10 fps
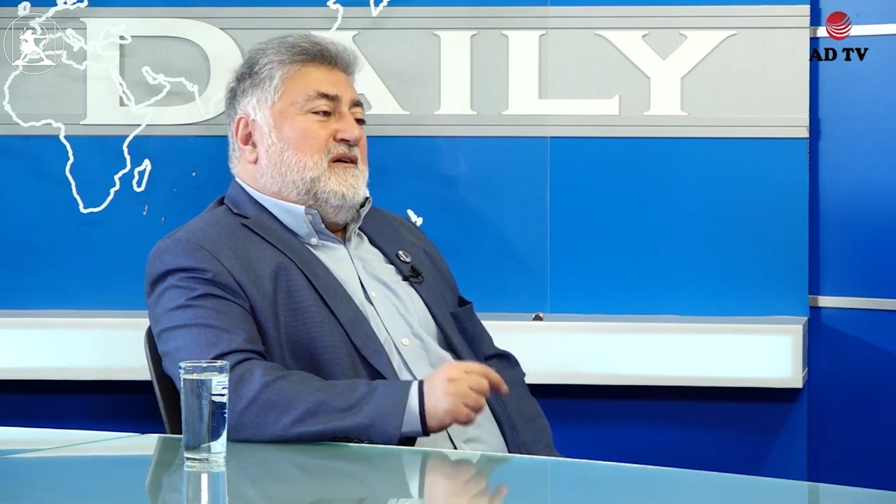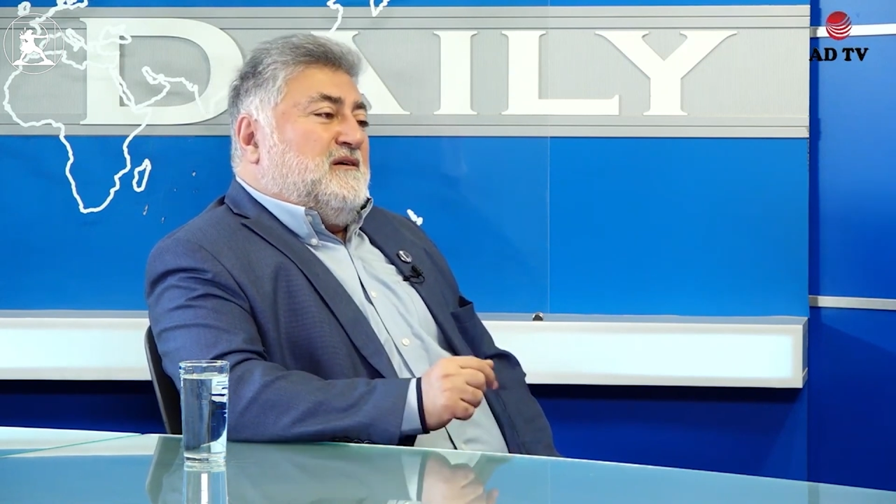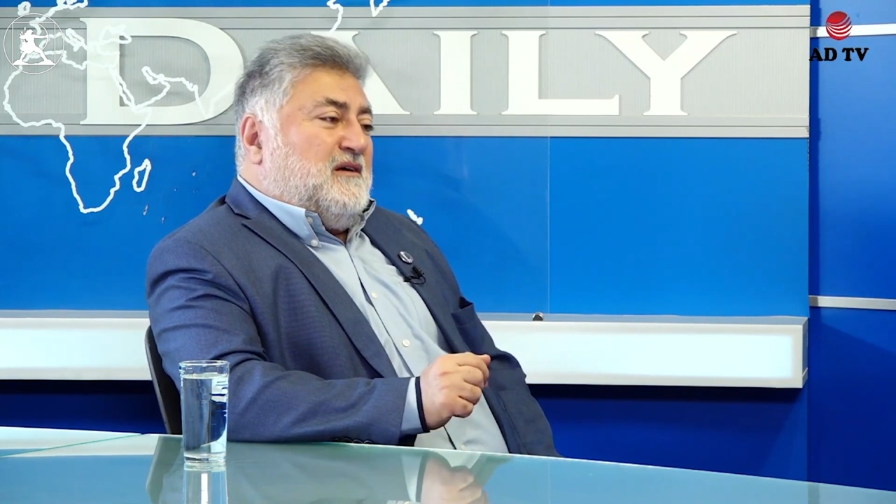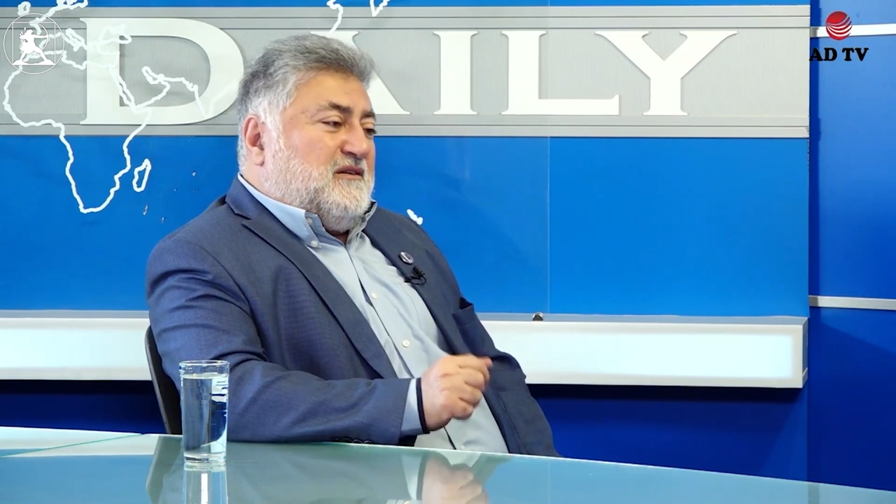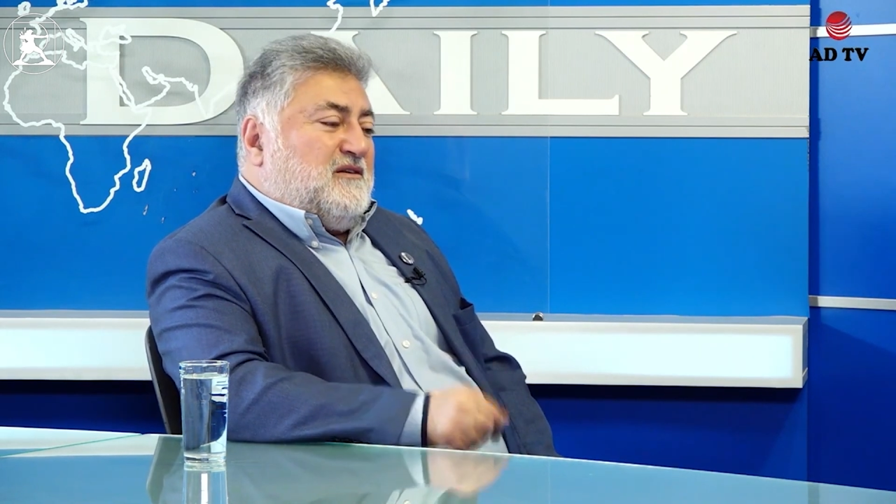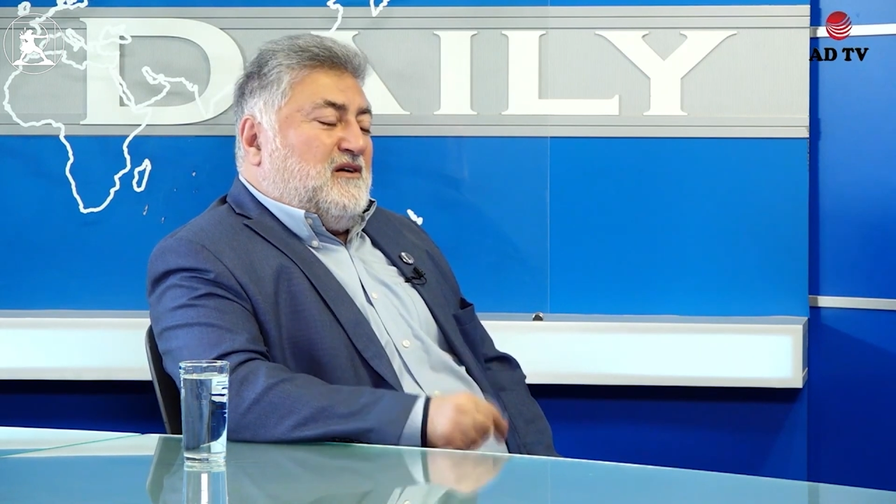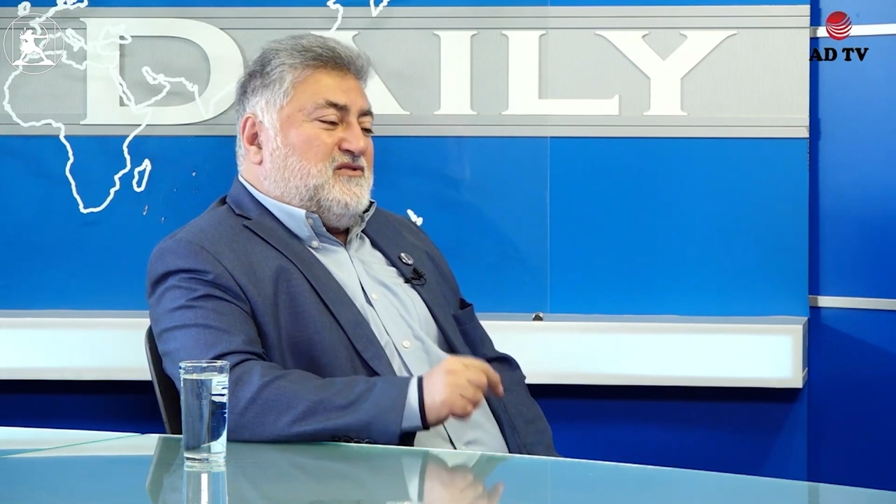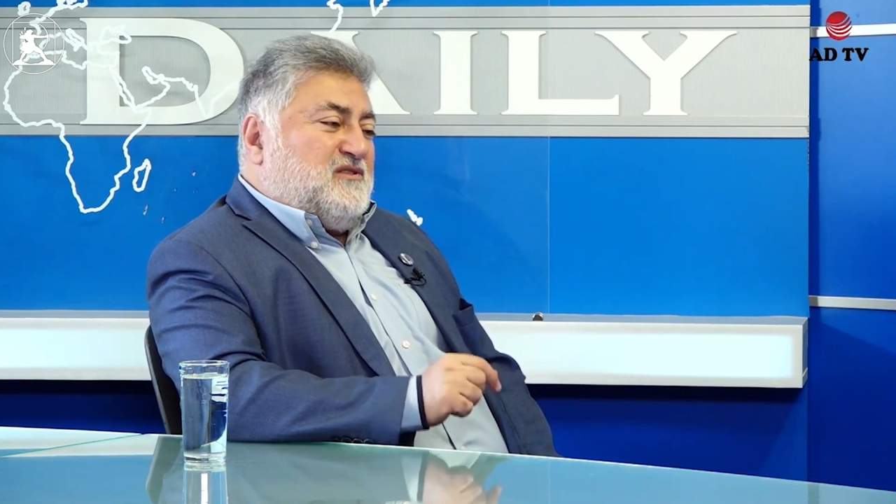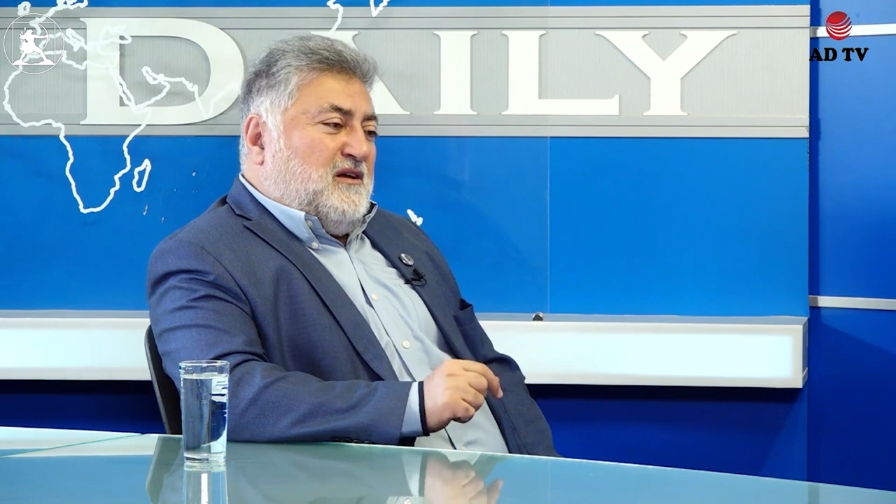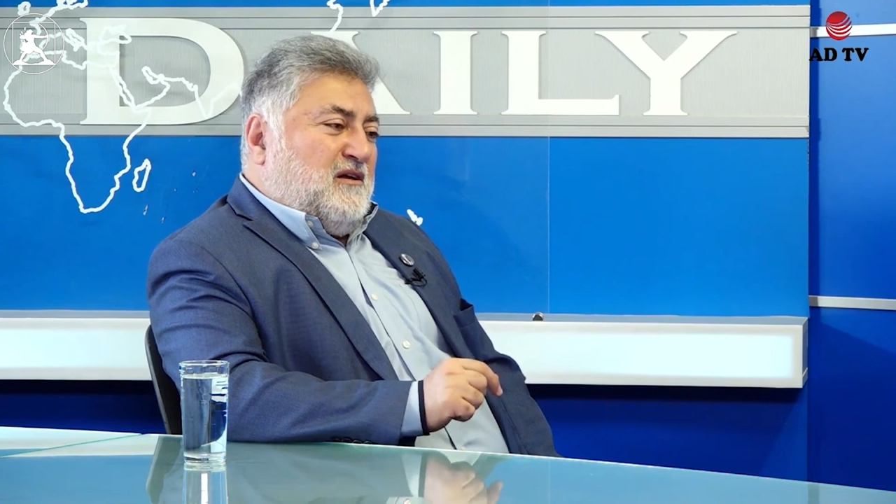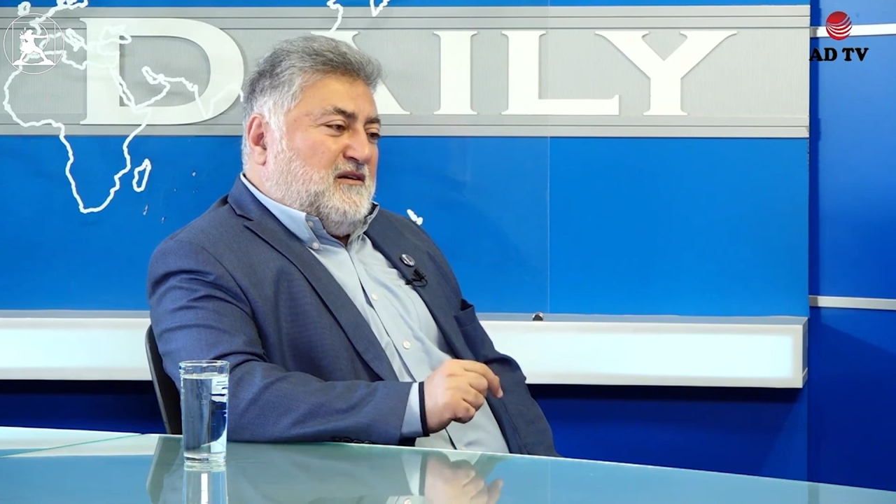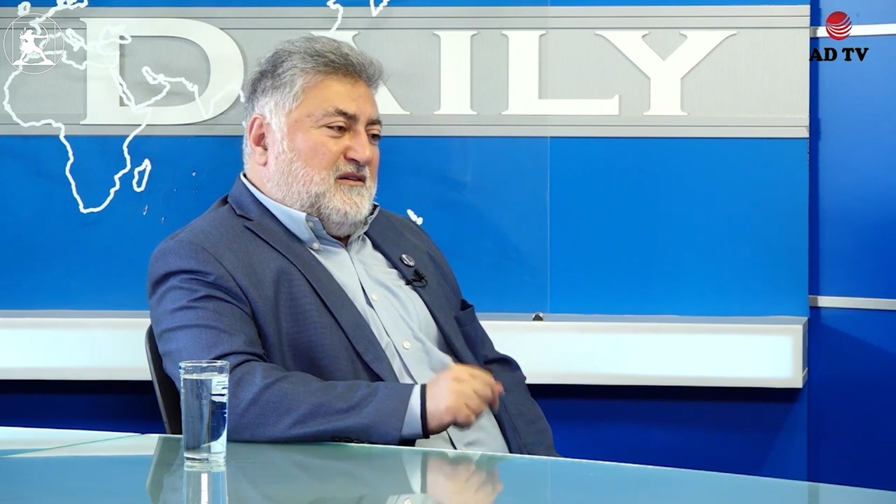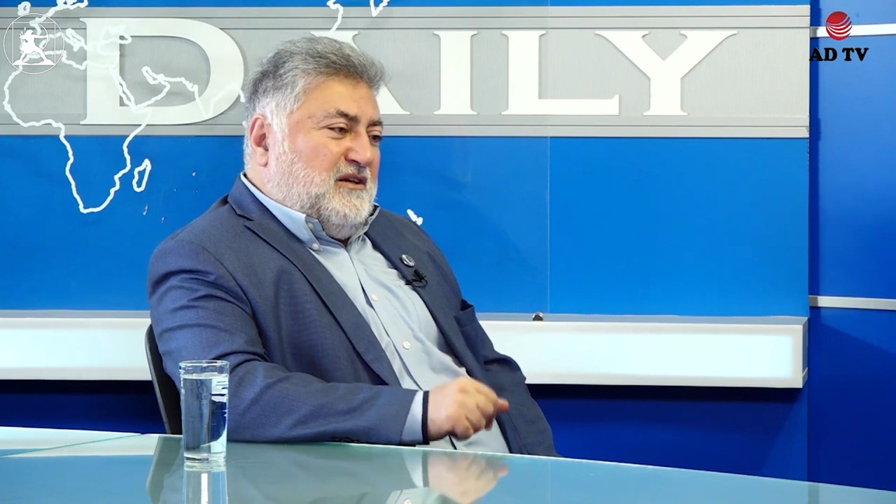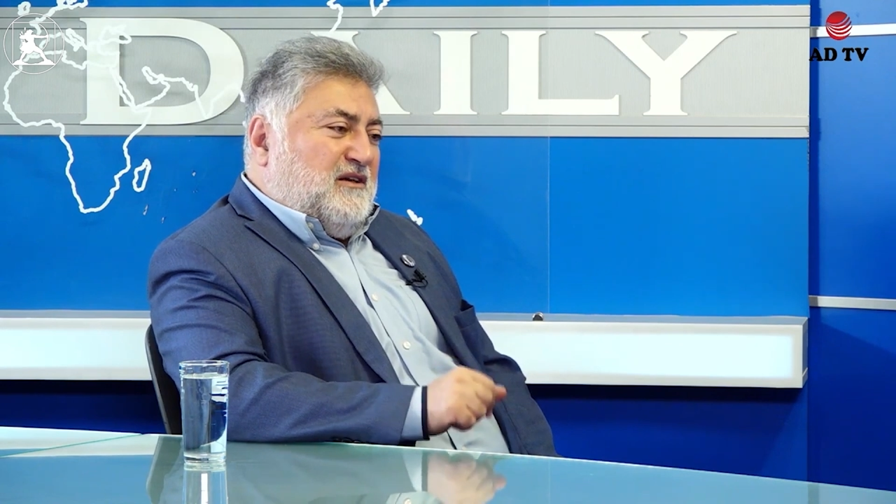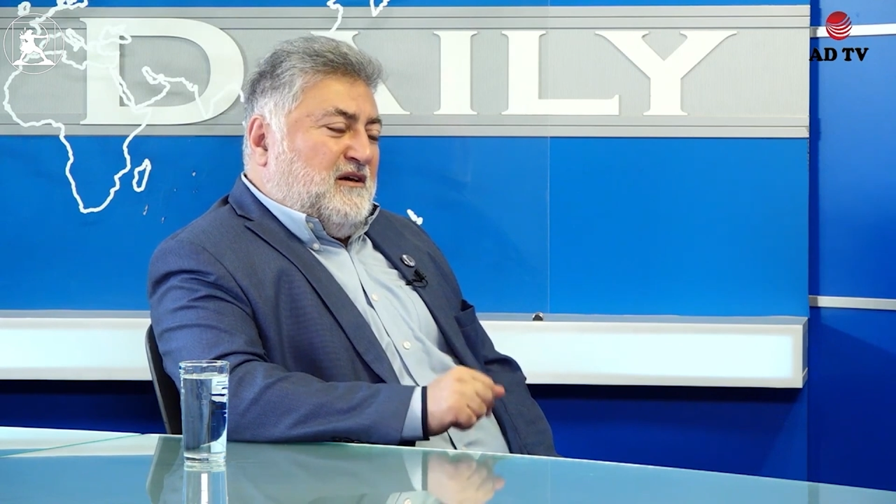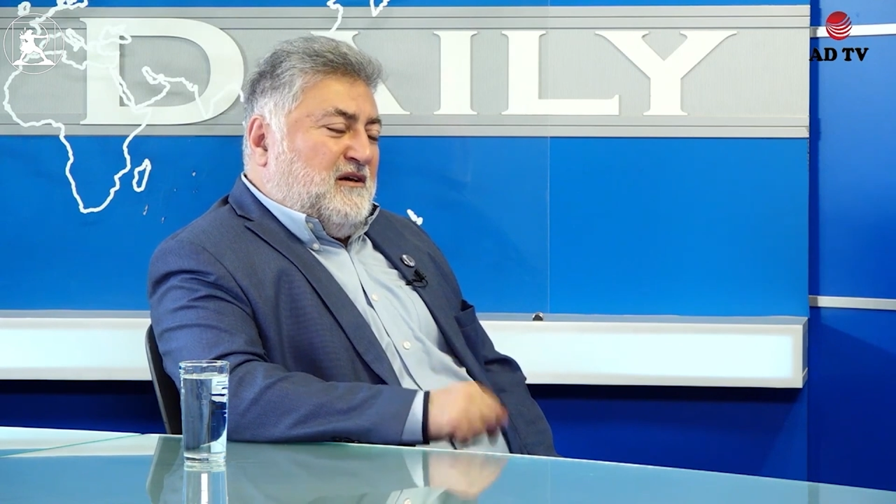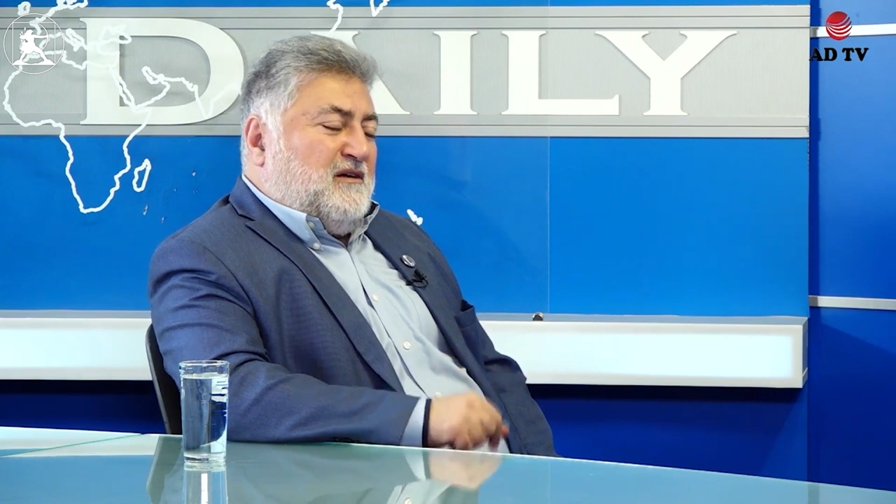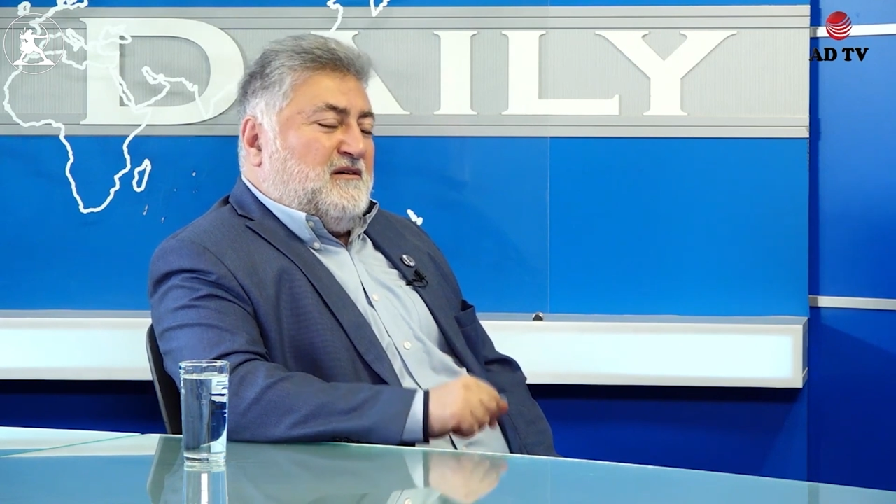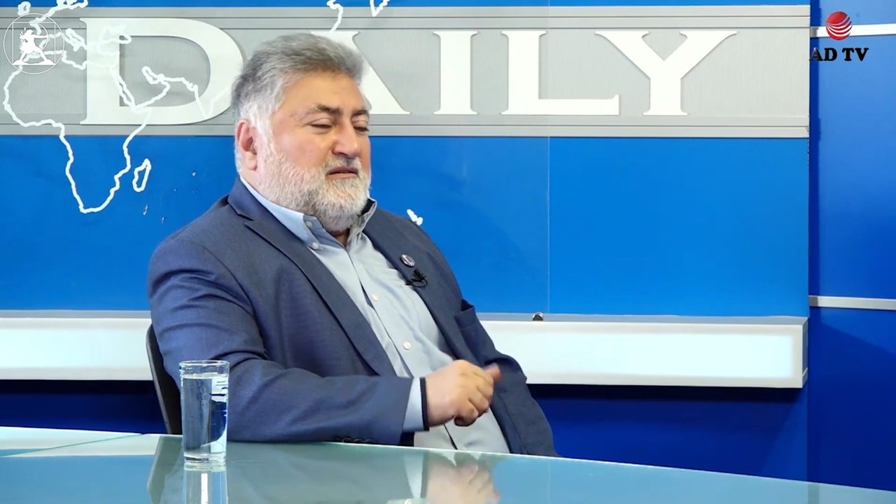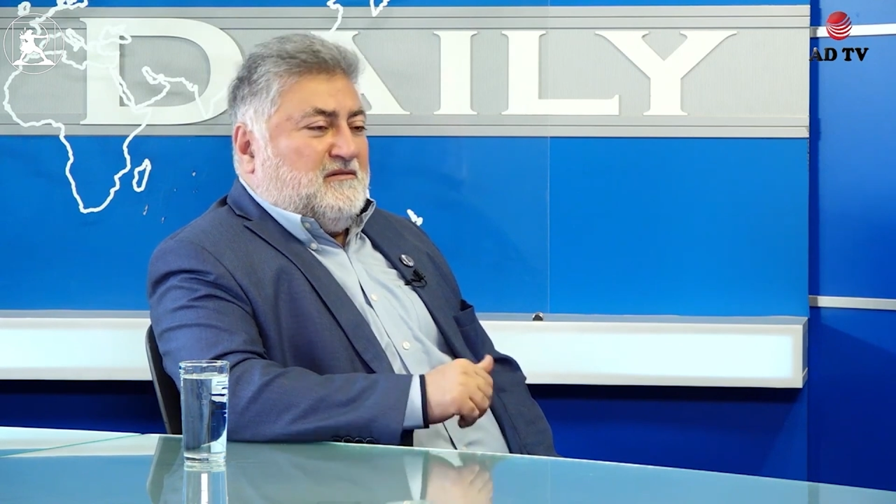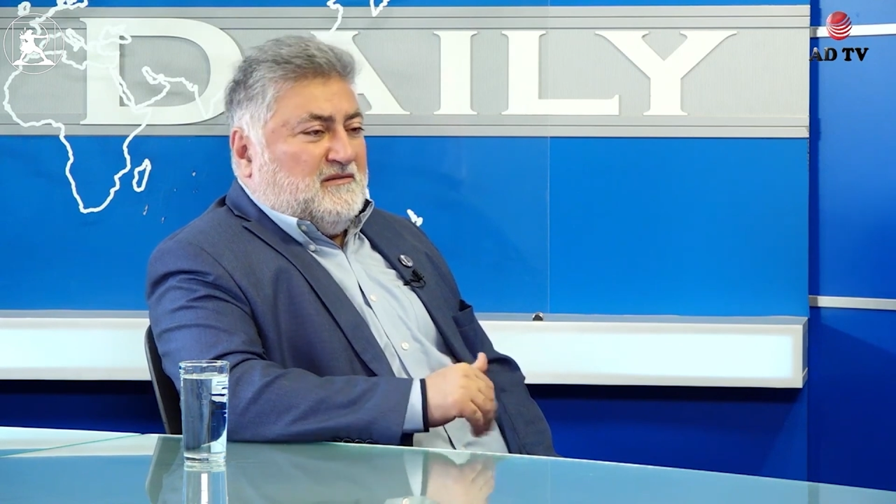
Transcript: Armenia will find itself on that